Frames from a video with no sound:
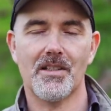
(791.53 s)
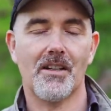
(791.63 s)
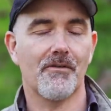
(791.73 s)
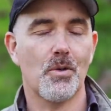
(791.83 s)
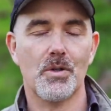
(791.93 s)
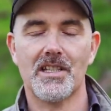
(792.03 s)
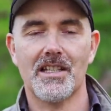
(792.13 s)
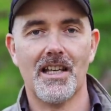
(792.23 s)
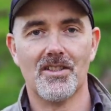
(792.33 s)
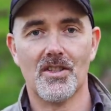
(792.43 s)
And
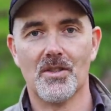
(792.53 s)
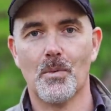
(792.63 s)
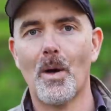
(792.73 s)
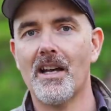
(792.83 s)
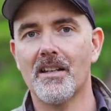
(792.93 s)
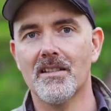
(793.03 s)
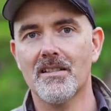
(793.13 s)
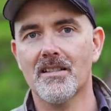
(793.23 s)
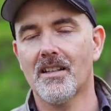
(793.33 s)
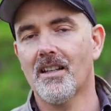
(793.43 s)
unfortunately, that's just the way it
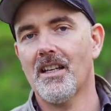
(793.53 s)
is.